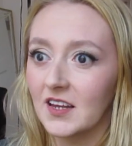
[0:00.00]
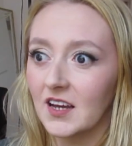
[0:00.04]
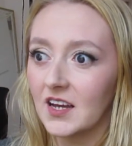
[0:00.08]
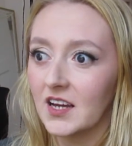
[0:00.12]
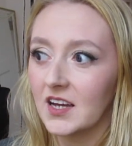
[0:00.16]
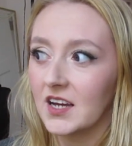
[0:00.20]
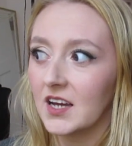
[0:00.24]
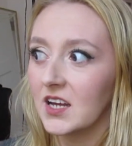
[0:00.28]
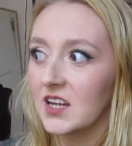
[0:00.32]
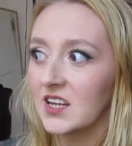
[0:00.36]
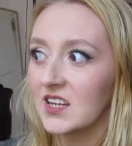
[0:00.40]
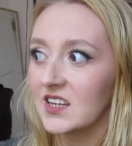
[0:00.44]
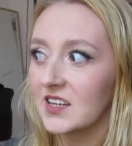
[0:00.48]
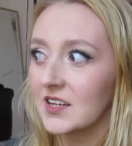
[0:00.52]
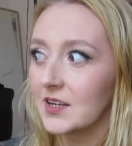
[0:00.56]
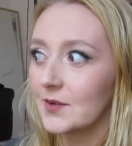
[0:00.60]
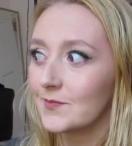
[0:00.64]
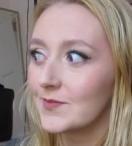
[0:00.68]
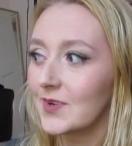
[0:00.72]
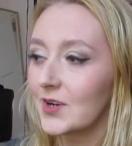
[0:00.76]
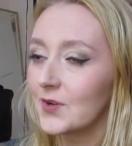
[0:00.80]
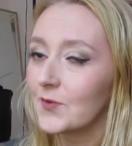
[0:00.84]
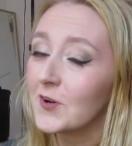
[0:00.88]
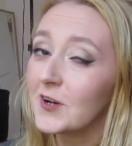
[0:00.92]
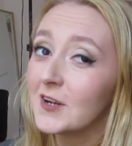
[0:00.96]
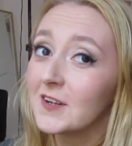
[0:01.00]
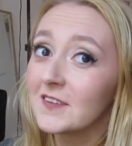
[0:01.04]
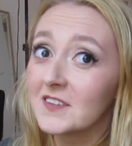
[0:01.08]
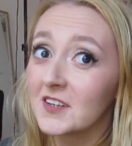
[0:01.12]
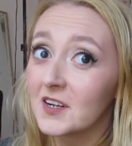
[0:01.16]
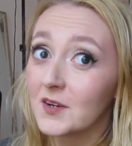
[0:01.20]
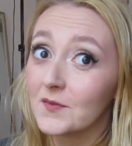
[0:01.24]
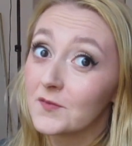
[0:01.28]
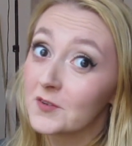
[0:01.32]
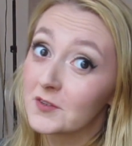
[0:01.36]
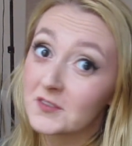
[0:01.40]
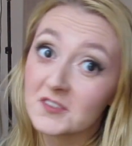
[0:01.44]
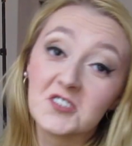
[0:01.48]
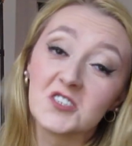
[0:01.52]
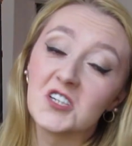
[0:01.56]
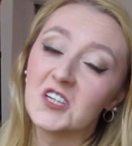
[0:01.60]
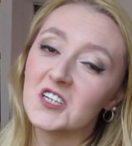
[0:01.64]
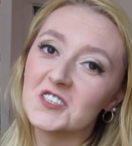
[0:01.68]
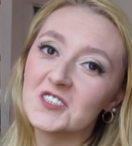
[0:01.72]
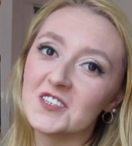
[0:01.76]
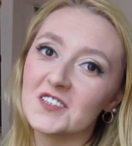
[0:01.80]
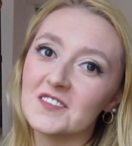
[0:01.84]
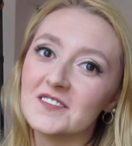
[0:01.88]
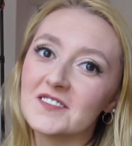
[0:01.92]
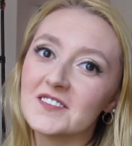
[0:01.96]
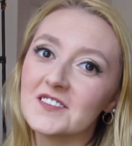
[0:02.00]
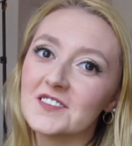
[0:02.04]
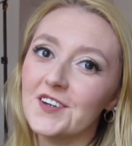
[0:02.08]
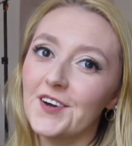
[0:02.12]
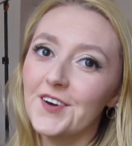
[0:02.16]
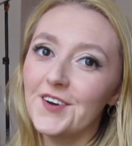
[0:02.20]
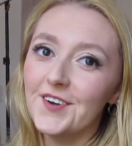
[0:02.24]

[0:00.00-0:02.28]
I am always up for suggestions.